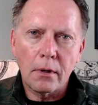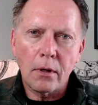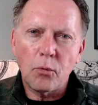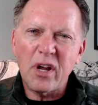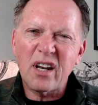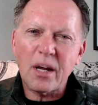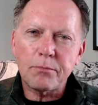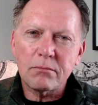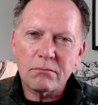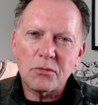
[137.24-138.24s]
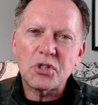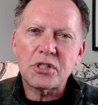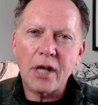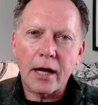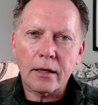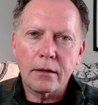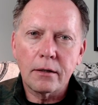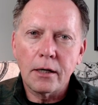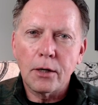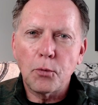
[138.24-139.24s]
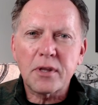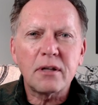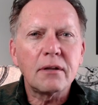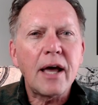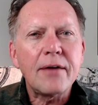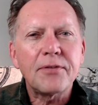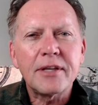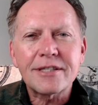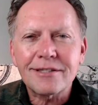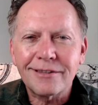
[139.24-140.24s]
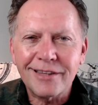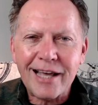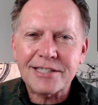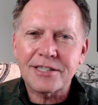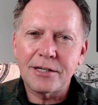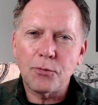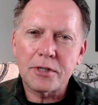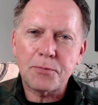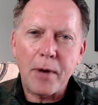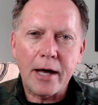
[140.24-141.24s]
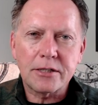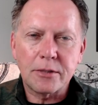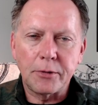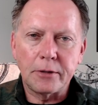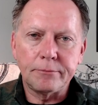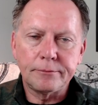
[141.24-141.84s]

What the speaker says: We end up stuck with a life that's less than what's possible.